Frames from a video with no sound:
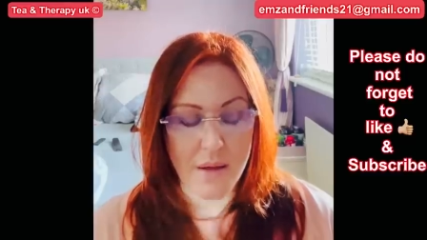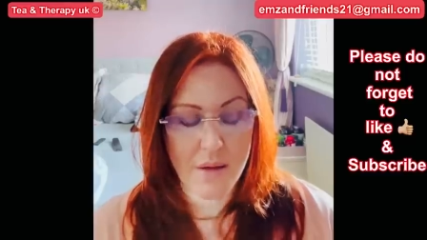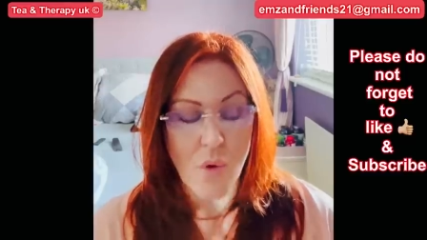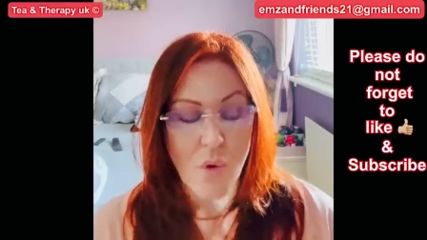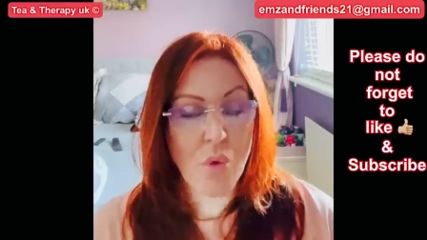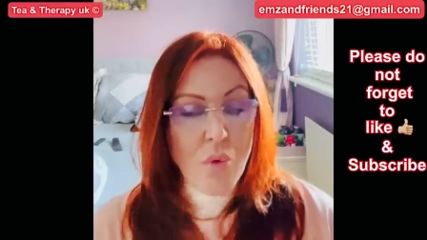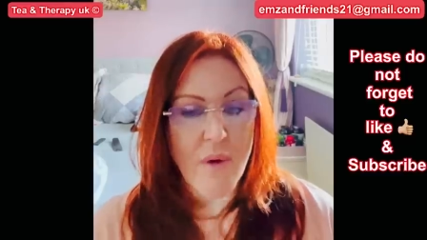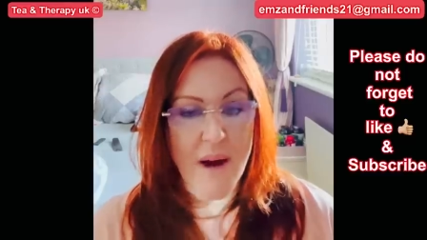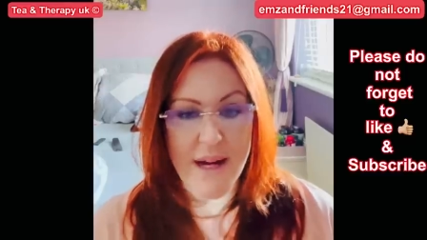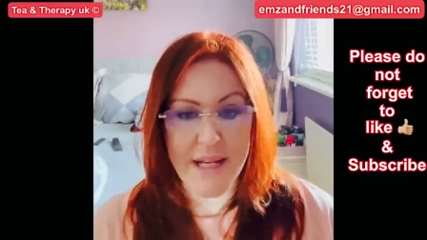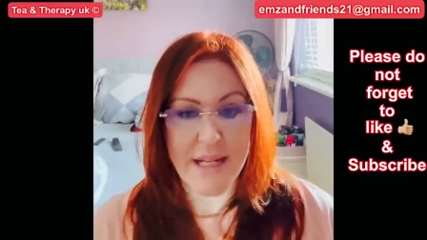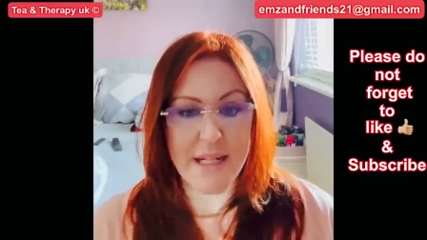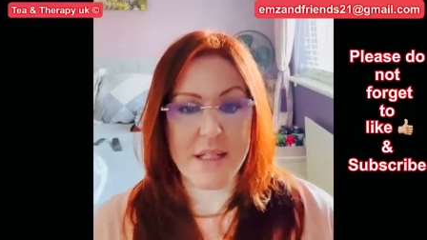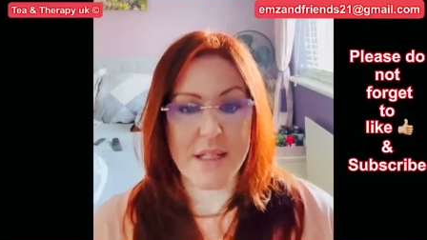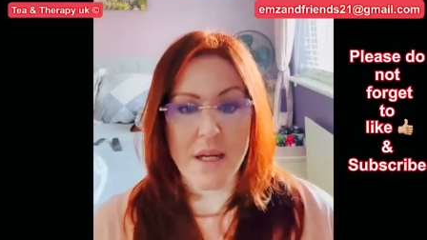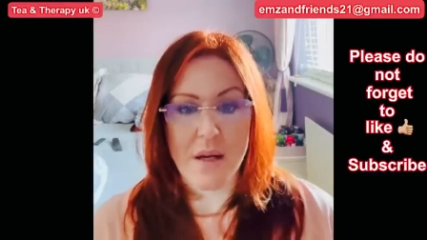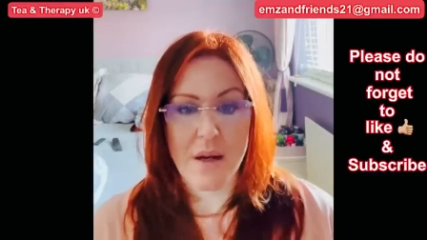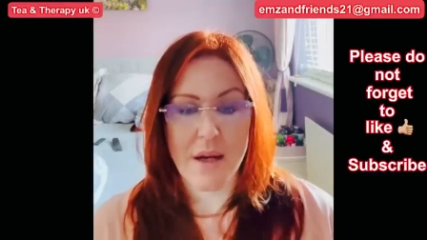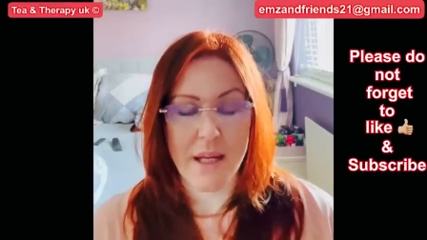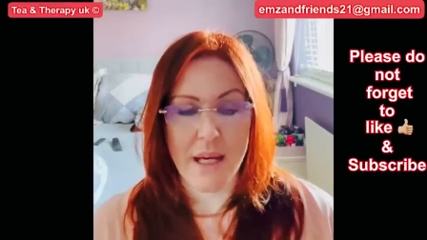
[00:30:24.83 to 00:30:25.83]
already
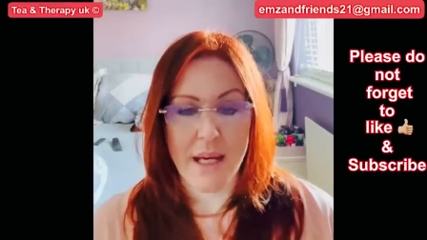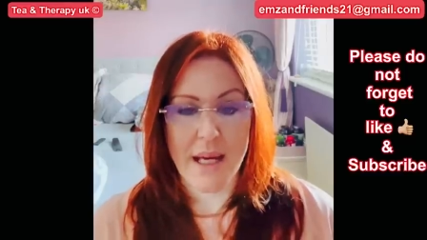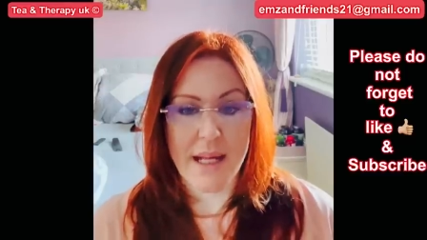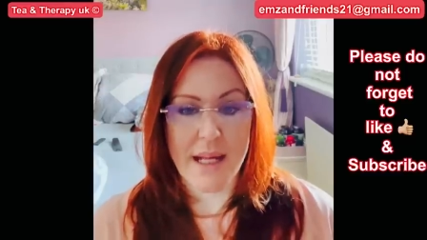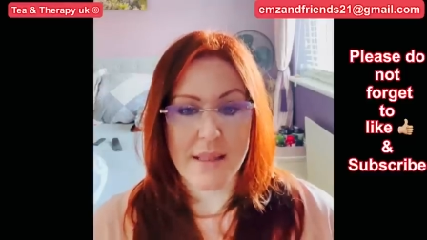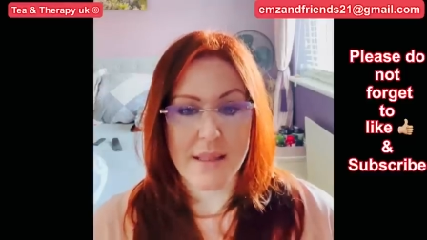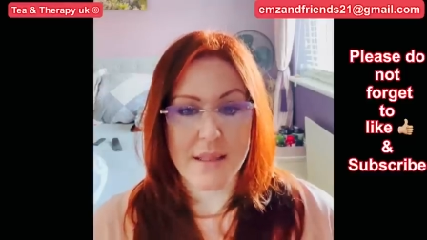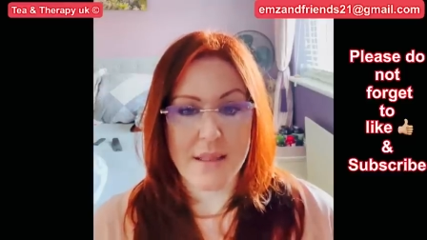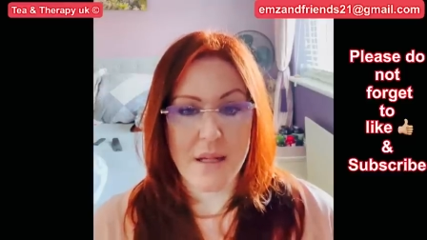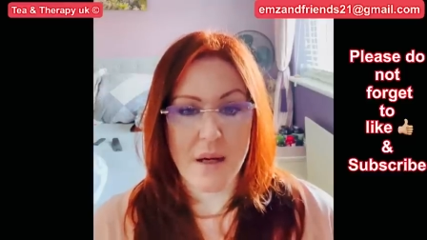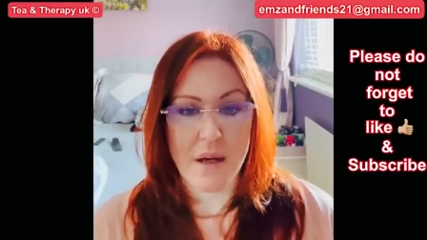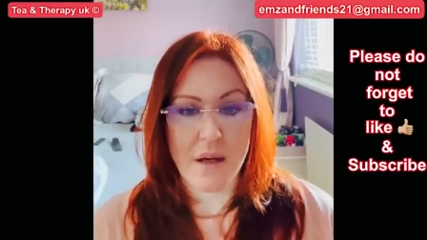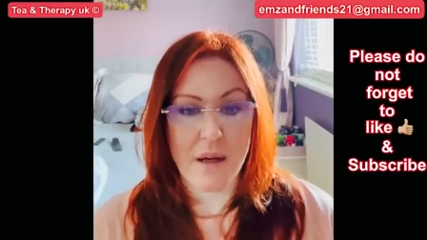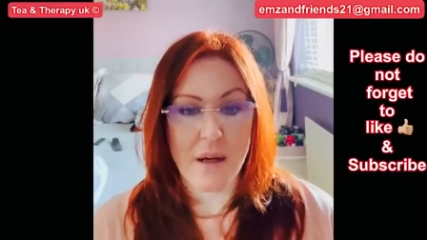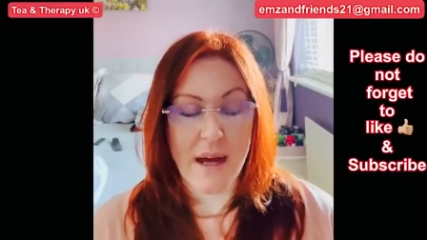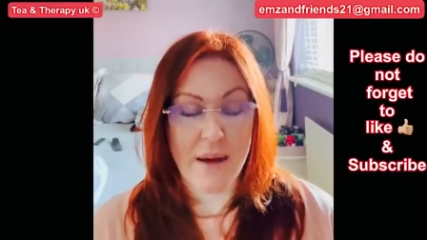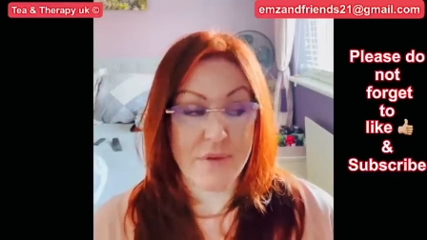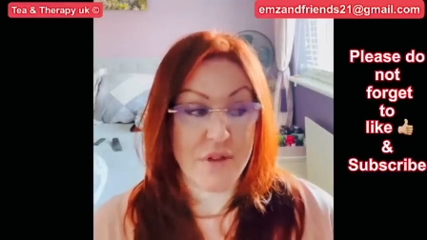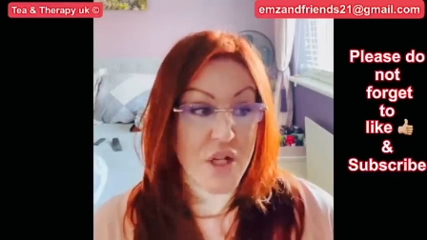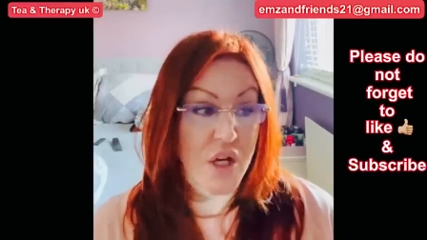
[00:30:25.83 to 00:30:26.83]
turning against her,
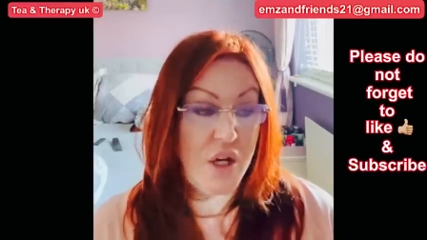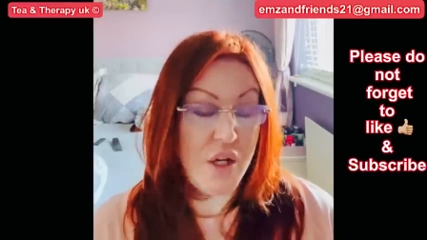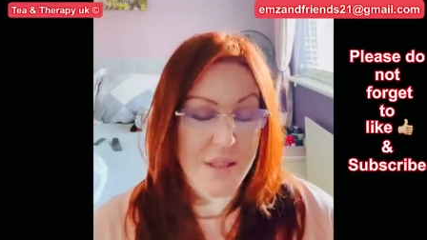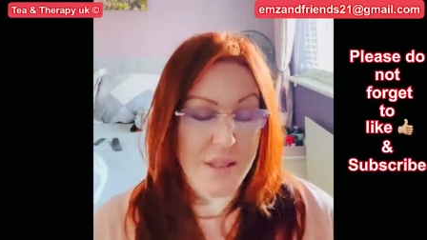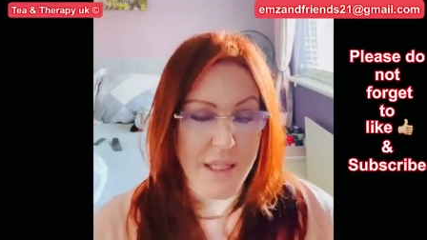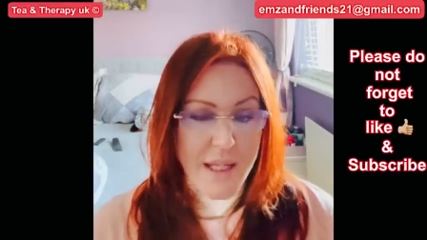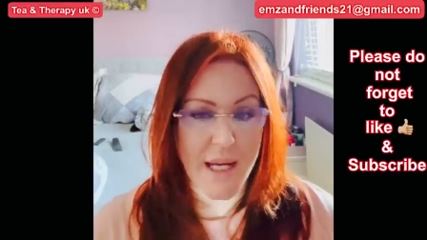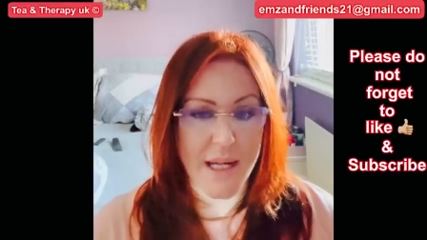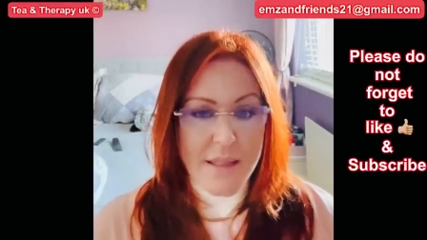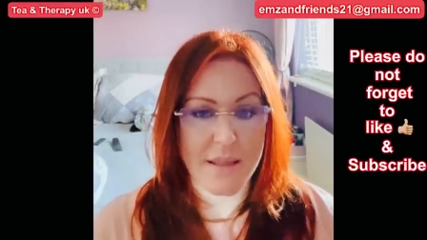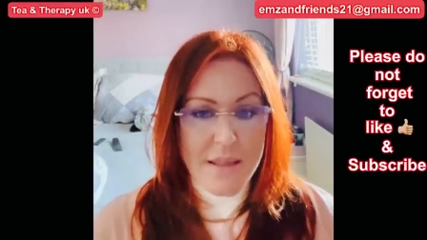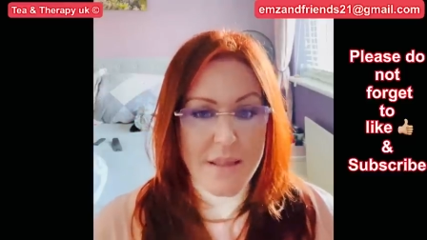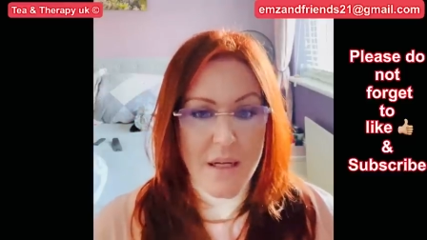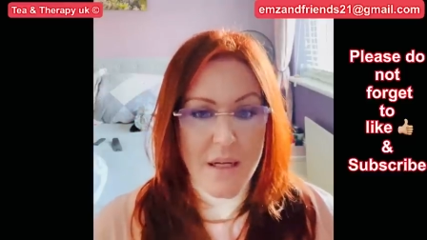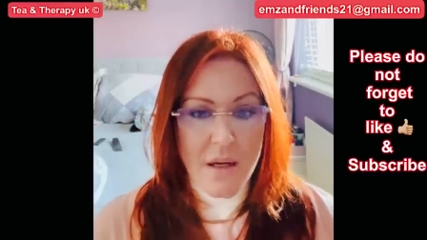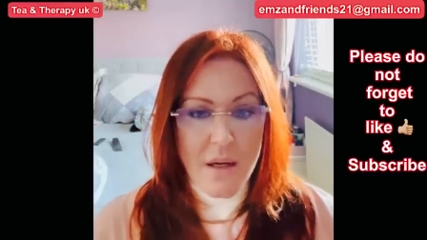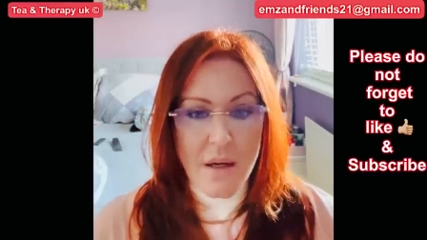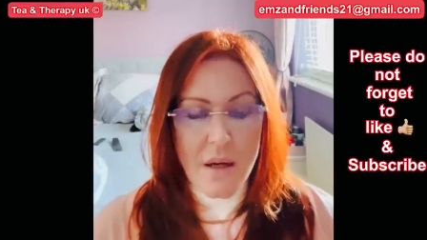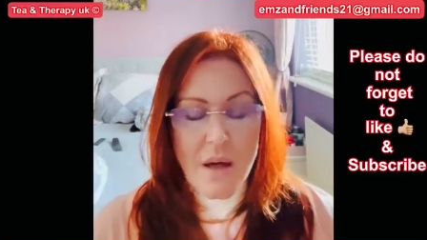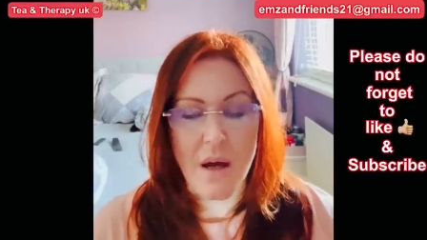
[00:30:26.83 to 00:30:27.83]
have turned against
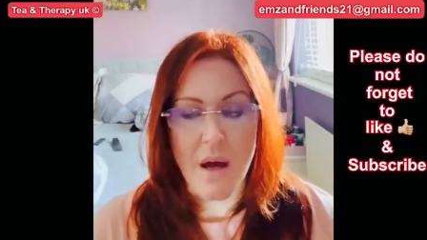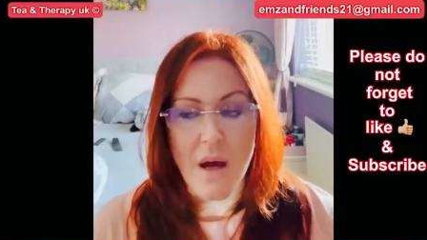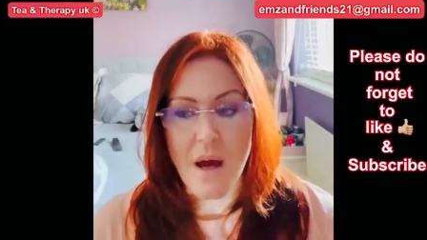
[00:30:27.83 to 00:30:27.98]
her.